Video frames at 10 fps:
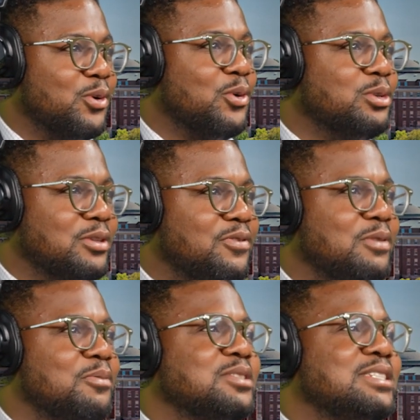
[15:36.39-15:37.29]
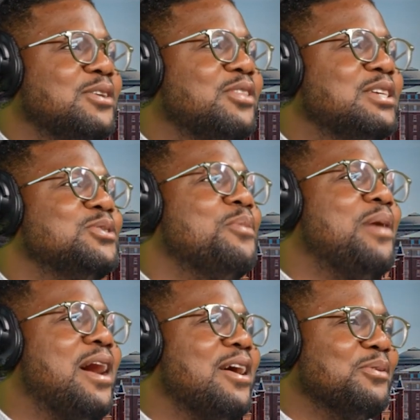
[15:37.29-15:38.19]
or who's the female CEO that you
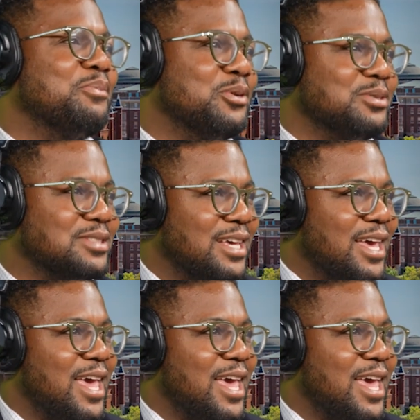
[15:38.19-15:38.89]
admire the most,